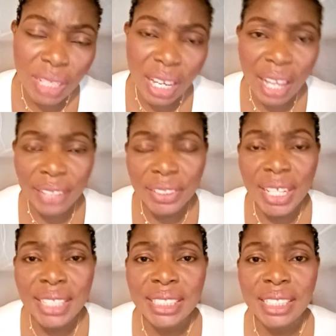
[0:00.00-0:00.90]

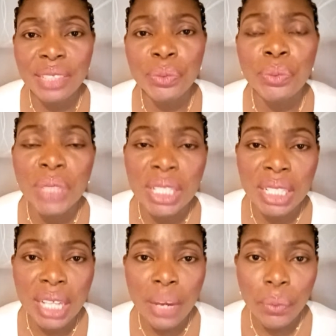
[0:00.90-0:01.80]
another thing when
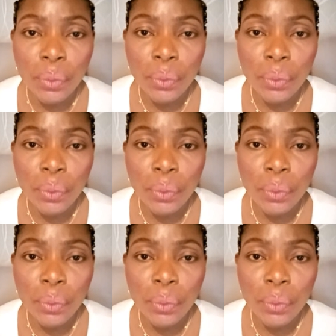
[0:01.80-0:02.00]
I want to